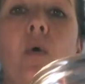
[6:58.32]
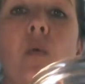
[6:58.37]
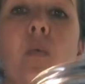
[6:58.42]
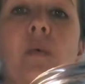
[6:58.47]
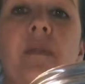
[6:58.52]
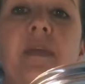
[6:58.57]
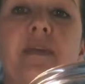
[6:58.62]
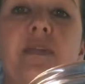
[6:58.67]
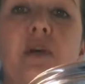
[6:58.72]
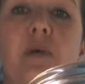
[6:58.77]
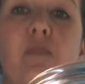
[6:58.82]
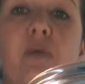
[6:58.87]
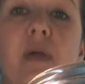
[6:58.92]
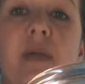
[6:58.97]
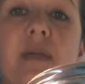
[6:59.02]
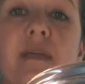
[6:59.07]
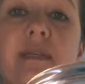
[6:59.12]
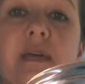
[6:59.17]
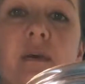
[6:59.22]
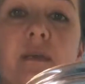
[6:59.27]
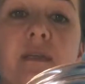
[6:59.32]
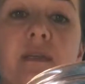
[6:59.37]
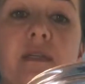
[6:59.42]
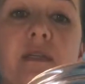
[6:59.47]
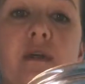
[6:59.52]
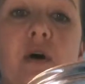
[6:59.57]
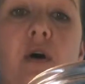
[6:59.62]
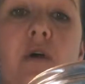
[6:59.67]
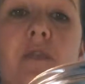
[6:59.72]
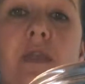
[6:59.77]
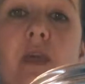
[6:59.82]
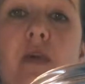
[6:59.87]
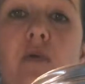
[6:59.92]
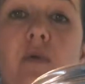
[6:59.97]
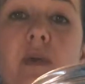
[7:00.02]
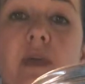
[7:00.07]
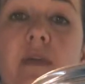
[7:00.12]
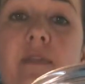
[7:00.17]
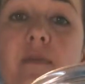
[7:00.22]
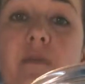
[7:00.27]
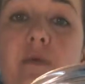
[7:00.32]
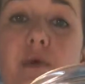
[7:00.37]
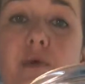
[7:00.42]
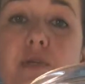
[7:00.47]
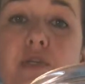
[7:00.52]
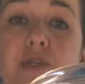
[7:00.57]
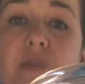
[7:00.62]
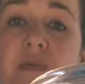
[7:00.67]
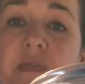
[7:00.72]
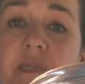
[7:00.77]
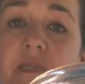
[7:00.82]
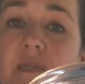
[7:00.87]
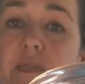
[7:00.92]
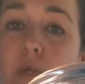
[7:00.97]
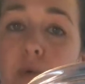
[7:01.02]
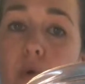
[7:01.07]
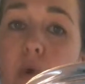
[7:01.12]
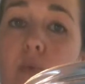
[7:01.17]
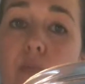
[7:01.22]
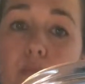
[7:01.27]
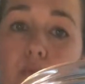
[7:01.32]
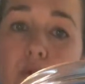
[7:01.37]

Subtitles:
When they start breaking down with the salt, they create their own juices, their own